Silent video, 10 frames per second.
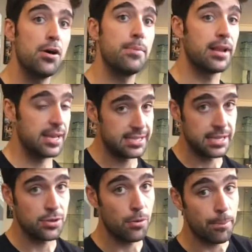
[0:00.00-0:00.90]

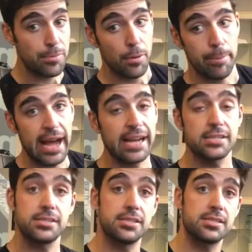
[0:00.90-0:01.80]
mobilizing your back,
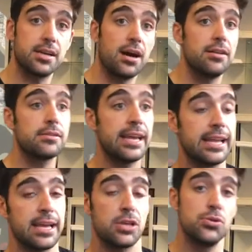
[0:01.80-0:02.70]
so to start
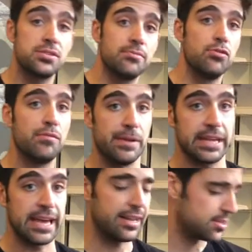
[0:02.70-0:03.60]
getting it used to movement
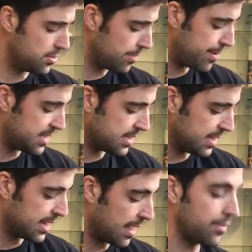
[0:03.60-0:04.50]
again. So you're
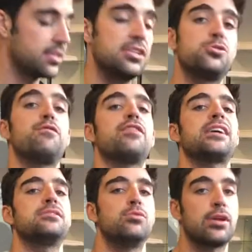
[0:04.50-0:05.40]
basically getting the tissue
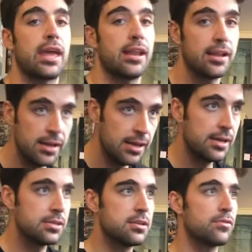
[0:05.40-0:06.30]
flexible again.
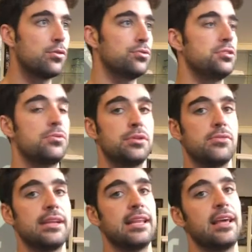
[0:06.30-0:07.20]
So of course you don't want
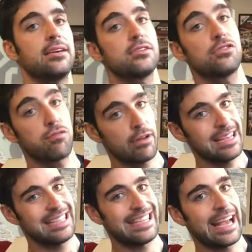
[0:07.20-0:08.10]
to do any like
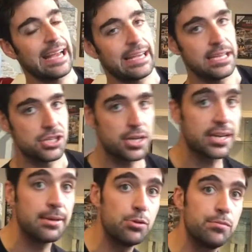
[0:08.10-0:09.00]
crazy Yankee
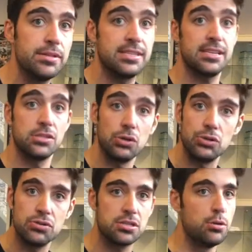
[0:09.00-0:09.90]
jerky movements that it's
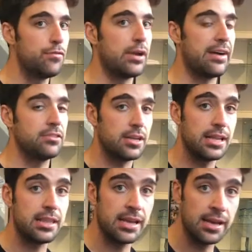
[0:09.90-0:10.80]
not used to if you haven't done
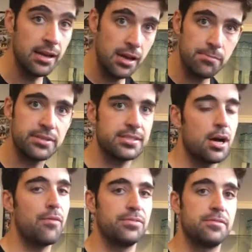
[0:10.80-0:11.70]
anything, but
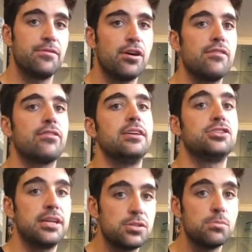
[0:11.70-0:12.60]
start off with some very, very
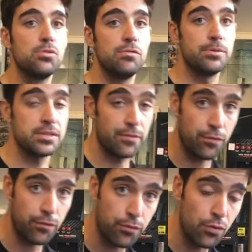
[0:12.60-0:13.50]
gentle movements
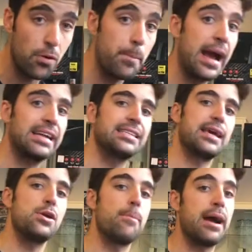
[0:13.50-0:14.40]
for your back to
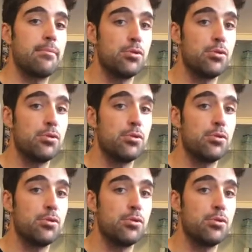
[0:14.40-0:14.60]
get your back